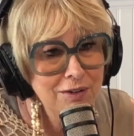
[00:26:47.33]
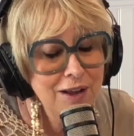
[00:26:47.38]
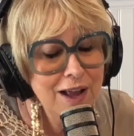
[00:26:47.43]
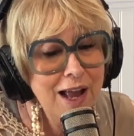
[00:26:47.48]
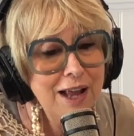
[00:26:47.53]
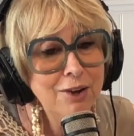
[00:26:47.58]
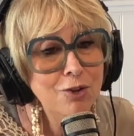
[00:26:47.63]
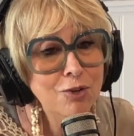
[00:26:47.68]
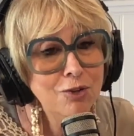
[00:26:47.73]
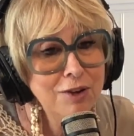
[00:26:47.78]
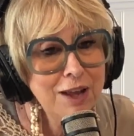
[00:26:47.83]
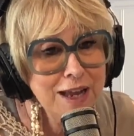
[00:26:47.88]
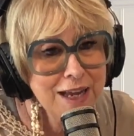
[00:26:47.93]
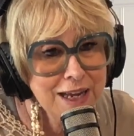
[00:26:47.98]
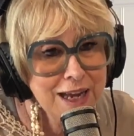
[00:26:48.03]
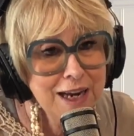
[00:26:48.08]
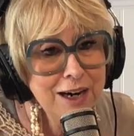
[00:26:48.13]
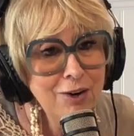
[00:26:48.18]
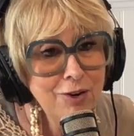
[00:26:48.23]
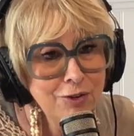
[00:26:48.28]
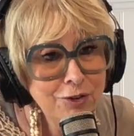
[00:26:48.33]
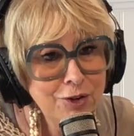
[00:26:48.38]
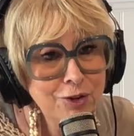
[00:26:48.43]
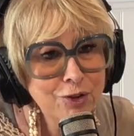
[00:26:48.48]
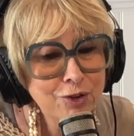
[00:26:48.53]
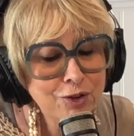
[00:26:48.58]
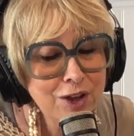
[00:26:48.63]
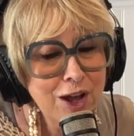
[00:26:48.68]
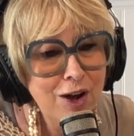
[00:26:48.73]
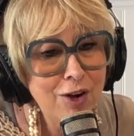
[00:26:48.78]
and you take care of
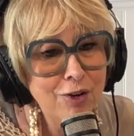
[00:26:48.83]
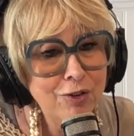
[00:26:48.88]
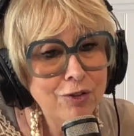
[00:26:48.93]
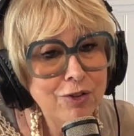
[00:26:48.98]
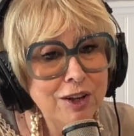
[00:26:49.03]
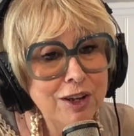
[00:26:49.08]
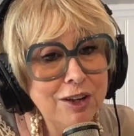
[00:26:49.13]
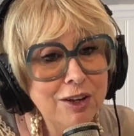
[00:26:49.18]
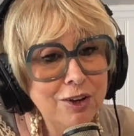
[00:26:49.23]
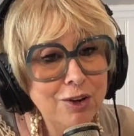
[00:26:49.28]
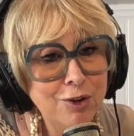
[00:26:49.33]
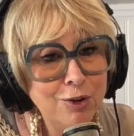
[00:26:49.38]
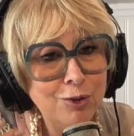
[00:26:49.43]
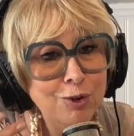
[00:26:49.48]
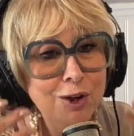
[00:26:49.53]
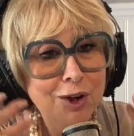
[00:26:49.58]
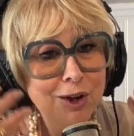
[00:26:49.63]
yourself, and you